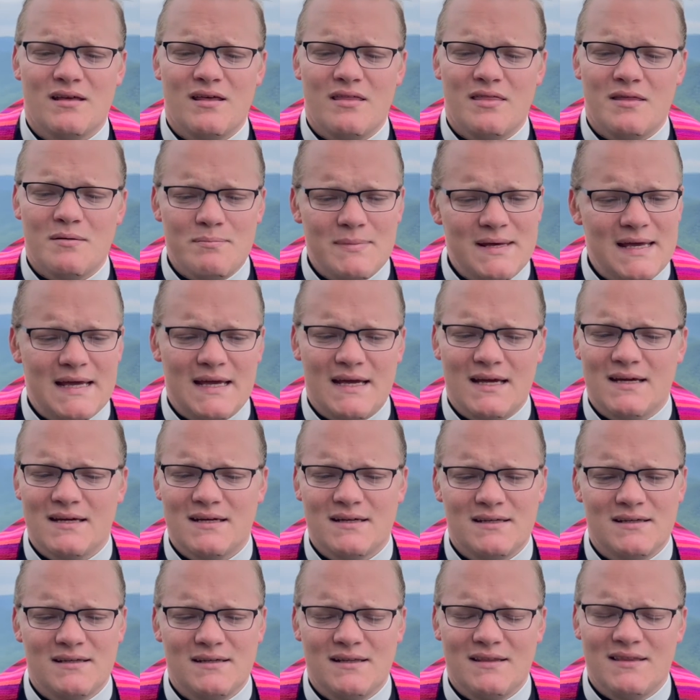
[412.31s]
the meek,
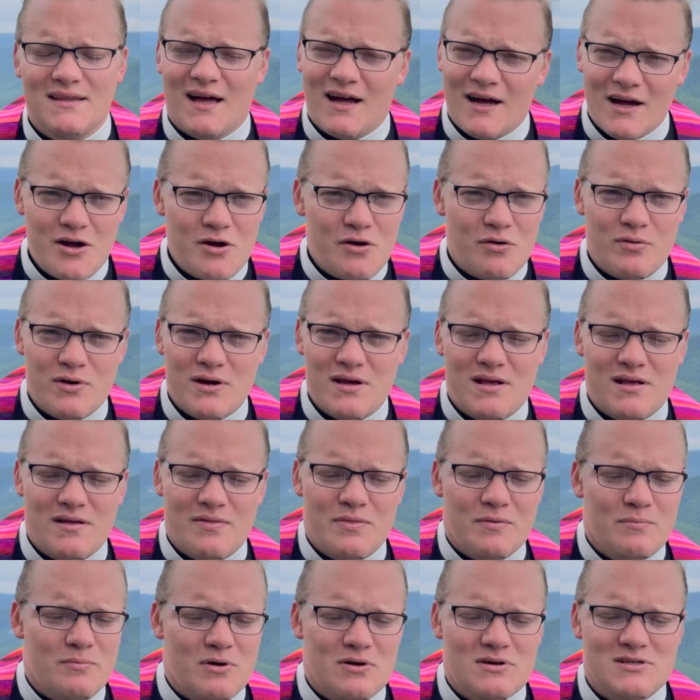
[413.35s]
the hungry and
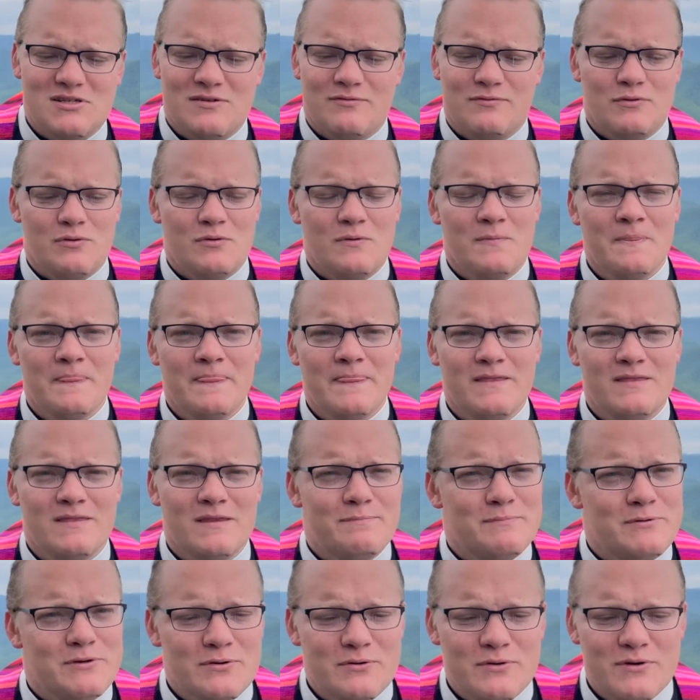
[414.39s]
the merciful, the
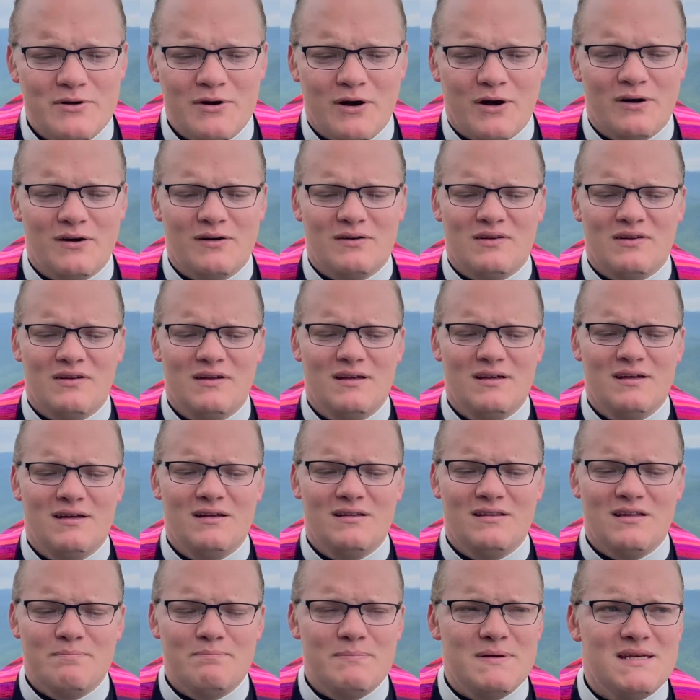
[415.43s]
pure in heart,
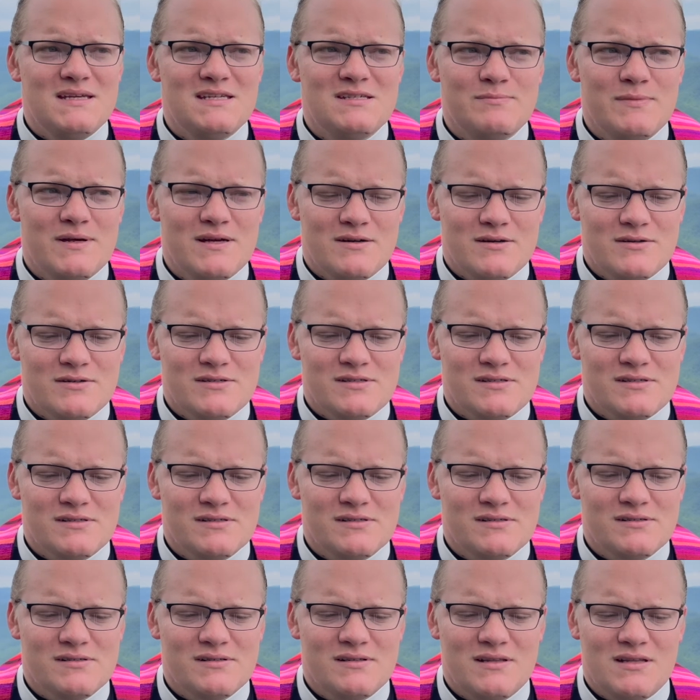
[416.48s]
the peacemakers,
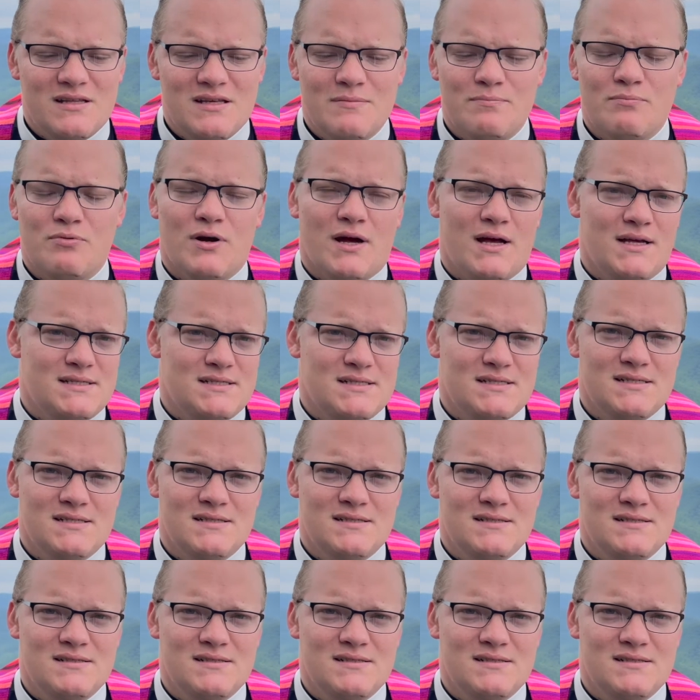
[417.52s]
the oppressed.